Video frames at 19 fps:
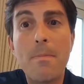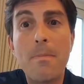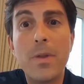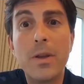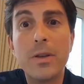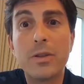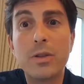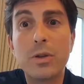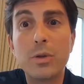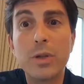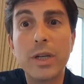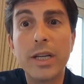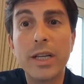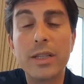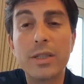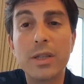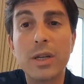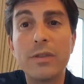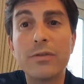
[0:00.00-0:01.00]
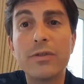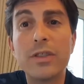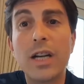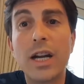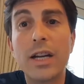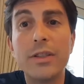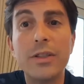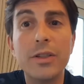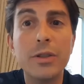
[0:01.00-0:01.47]
The touring is over.
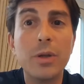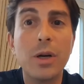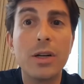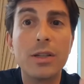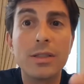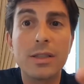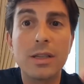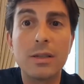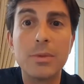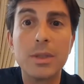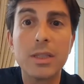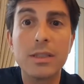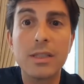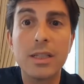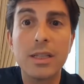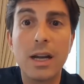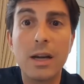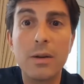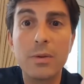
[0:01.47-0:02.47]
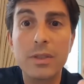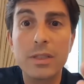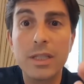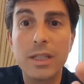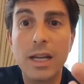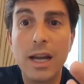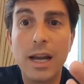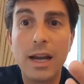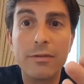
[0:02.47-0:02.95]
I knew all summer that I was
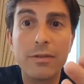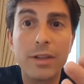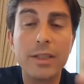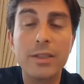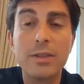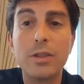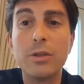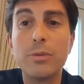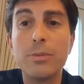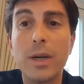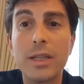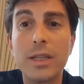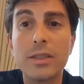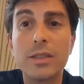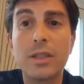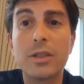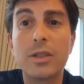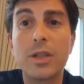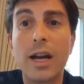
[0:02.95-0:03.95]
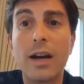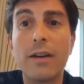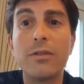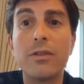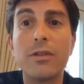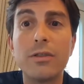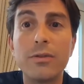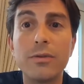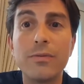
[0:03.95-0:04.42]
going to have like 2 months to
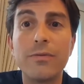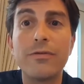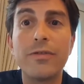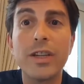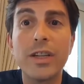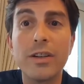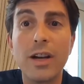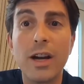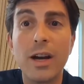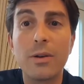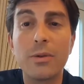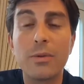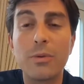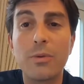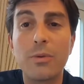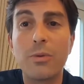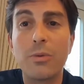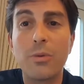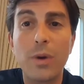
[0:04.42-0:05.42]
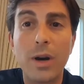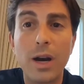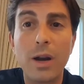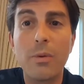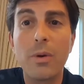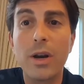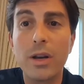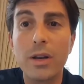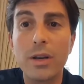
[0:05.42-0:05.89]
travel, figure out where I
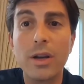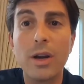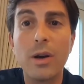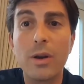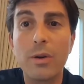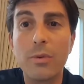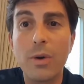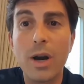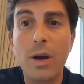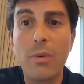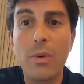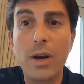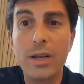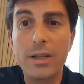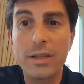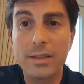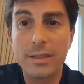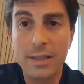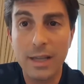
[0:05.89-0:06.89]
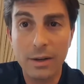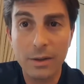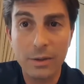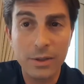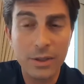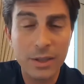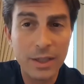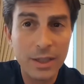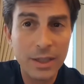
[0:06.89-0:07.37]
wanted to go and where I wanted to
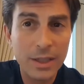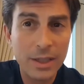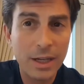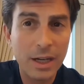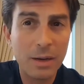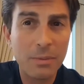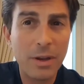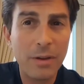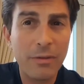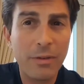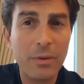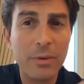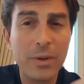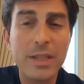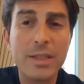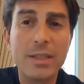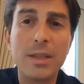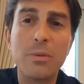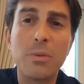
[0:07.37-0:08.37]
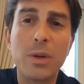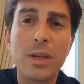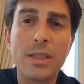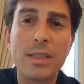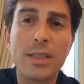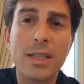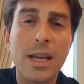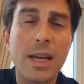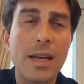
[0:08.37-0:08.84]
settle, if I really did want
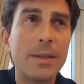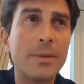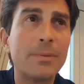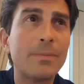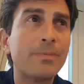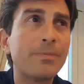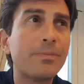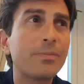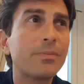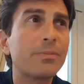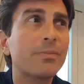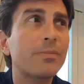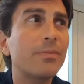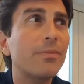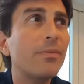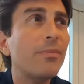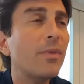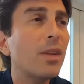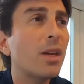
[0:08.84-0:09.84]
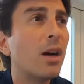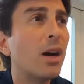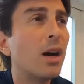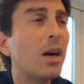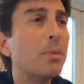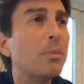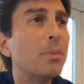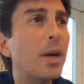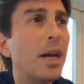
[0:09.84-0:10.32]
to stay,
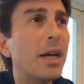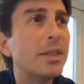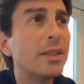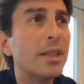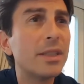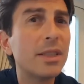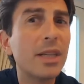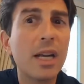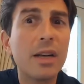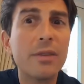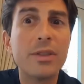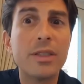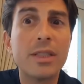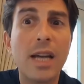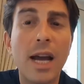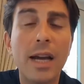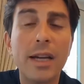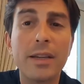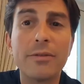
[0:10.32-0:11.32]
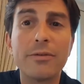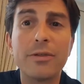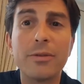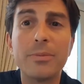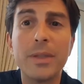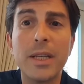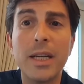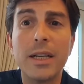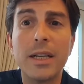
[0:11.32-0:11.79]
and then kind of attack it
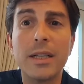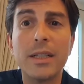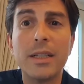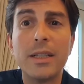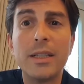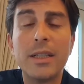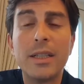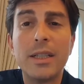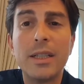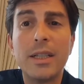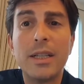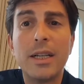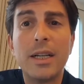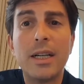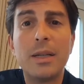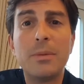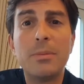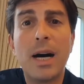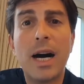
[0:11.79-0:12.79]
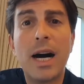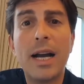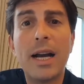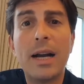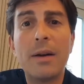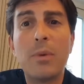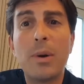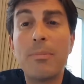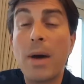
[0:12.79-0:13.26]
from there.
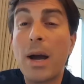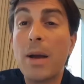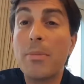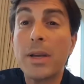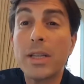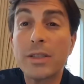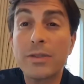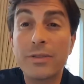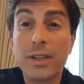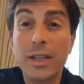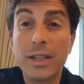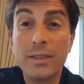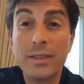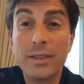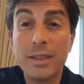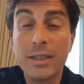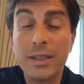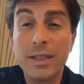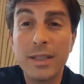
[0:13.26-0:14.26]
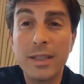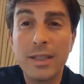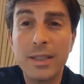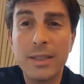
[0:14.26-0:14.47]
When my best friend,